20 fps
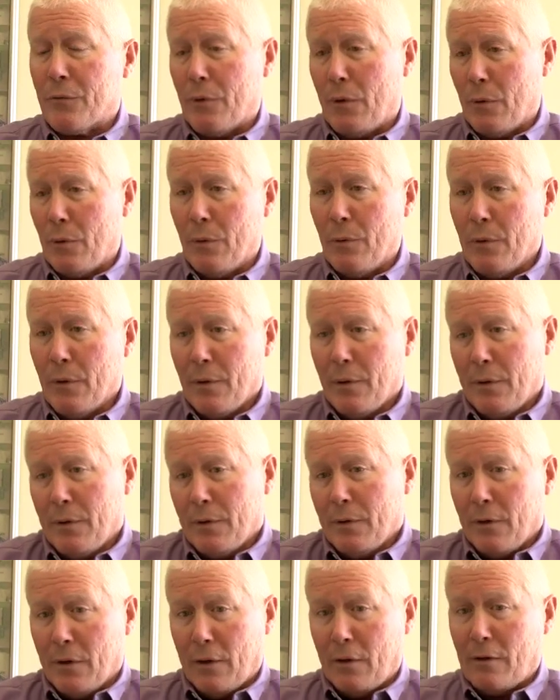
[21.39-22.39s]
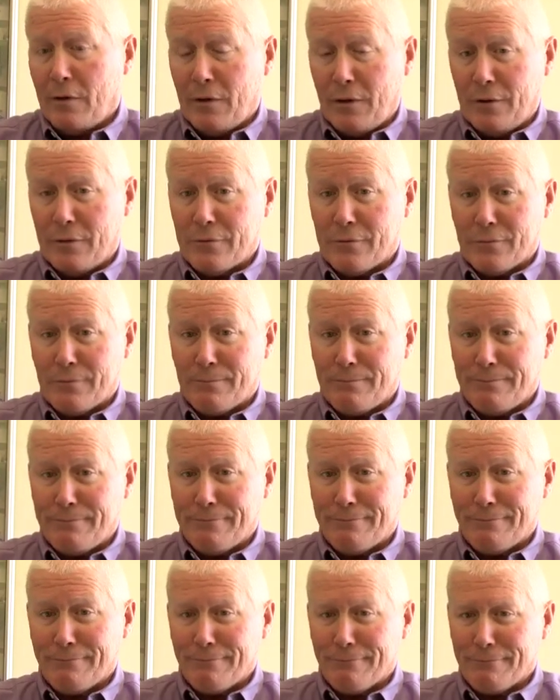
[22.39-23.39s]
So uh, it's
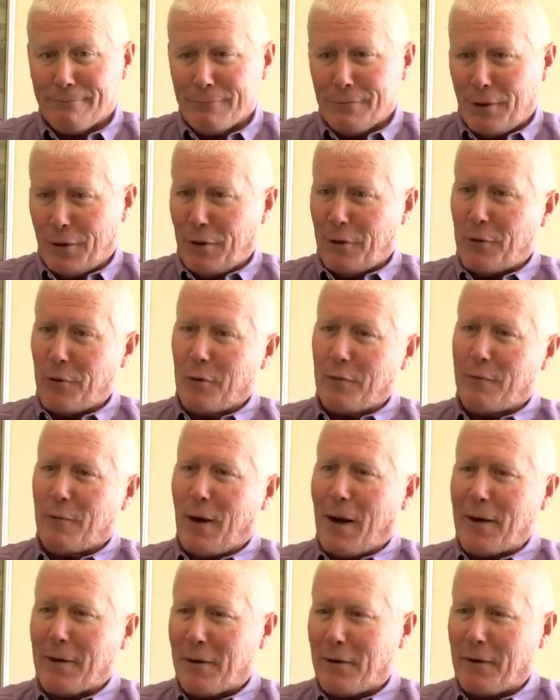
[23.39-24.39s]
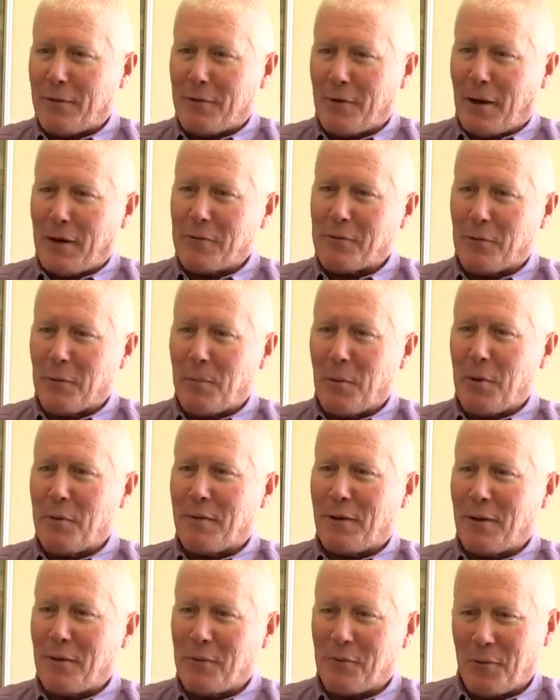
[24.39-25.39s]
getting nerve wracking. It's actually
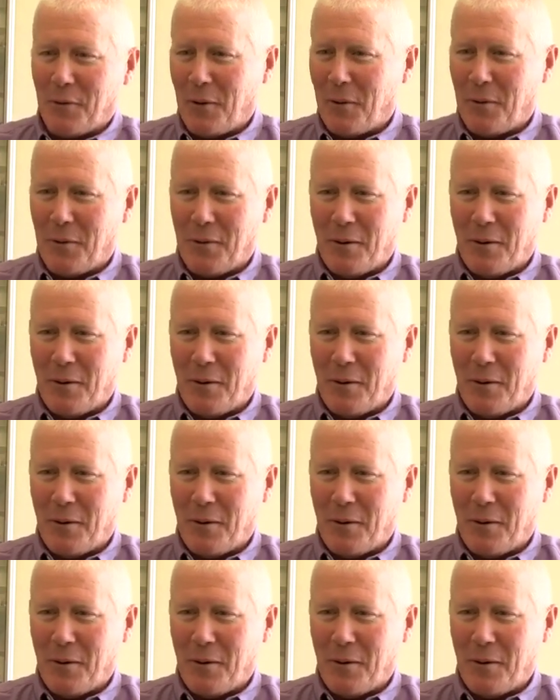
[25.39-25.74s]
moving. So